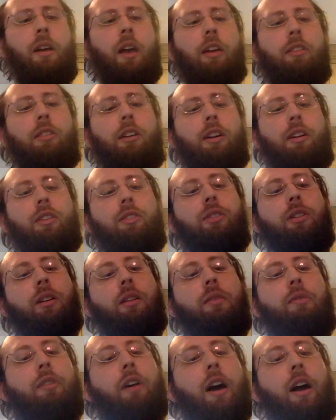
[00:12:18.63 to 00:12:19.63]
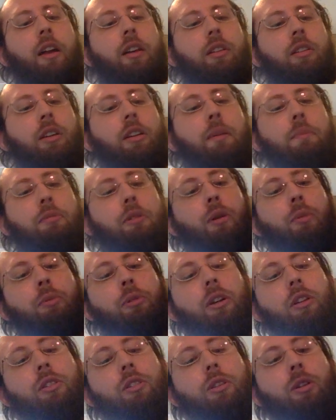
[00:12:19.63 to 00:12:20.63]
As long as you can find an
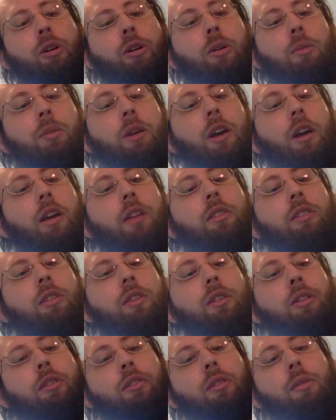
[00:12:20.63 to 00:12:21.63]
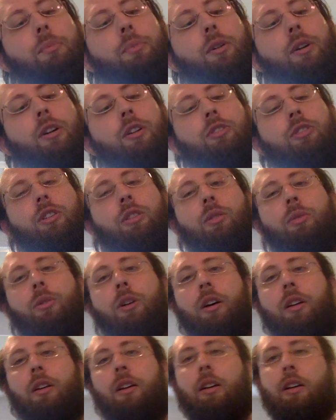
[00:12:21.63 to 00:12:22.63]
appropriate tube to submerge in the
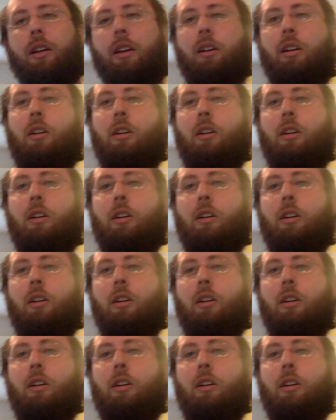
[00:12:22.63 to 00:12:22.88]
water,